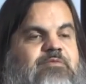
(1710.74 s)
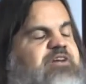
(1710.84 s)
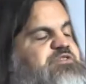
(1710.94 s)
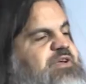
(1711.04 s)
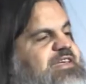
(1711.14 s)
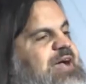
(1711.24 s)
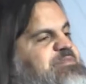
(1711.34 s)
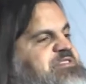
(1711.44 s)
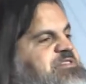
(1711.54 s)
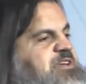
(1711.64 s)
Imagine what a
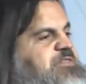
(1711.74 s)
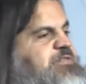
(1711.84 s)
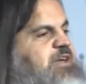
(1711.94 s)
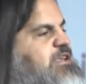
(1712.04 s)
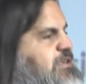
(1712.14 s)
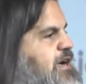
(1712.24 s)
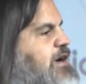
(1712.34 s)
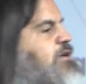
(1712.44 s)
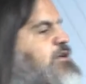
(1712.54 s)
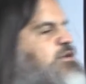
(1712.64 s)
campus looks like for that.
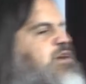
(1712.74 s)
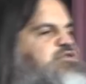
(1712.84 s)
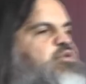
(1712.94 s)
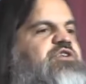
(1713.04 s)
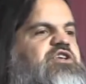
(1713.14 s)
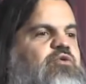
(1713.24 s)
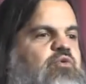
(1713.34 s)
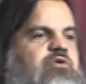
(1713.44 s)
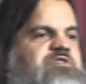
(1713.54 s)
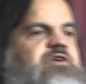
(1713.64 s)
Yeah, you have
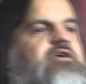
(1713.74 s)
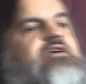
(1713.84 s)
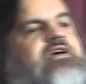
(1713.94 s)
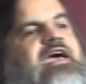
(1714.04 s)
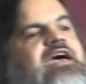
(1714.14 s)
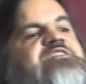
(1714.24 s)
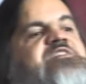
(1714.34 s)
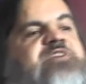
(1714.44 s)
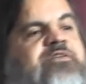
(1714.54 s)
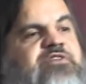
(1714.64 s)
20-year-olds and
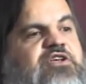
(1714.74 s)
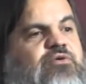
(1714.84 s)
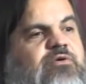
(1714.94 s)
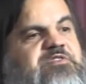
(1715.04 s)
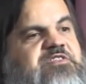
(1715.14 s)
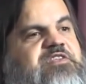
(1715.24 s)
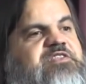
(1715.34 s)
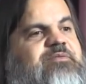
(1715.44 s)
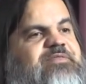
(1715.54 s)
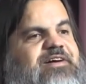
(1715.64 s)
70-year-olds at the
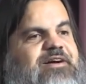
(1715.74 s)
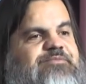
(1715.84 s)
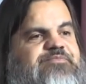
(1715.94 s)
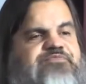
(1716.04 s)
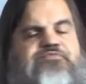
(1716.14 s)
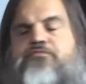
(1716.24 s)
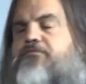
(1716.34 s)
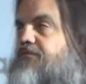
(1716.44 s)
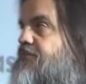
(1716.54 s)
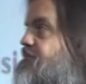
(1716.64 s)
same time.
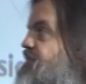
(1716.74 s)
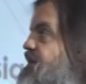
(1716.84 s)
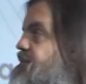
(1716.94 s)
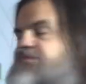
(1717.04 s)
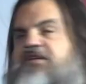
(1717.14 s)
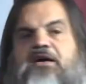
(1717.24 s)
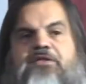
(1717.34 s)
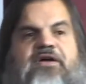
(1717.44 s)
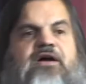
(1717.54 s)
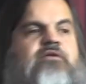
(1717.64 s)

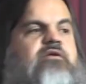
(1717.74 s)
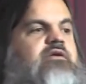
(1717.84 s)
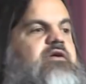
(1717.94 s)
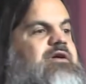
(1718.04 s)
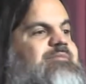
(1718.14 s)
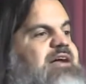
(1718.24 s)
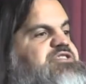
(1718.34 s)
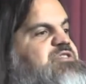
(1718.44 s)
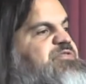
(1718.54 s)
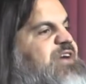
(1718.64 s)
Beyond that,
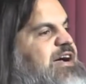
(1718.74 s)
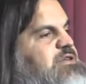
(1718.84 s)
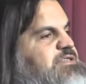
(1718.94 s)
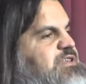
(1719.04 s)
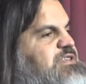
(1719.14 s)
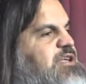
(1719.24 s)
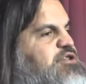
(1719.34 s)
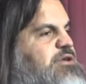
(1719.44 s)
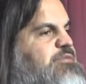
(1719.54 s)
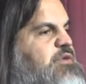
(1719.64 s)
imagine the faculty
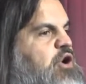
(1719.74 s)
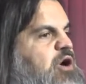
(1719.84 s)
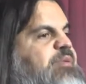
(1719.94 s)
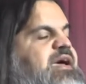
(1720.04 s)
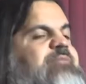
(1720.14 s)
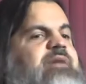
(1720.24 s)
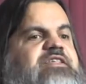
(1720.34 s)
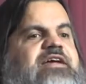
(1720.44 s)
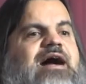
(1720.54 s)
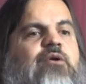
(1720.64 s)
teaching are paid by
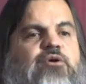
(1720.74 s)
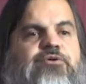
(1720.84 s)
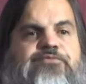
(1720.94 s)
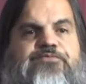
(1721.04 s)
the hour.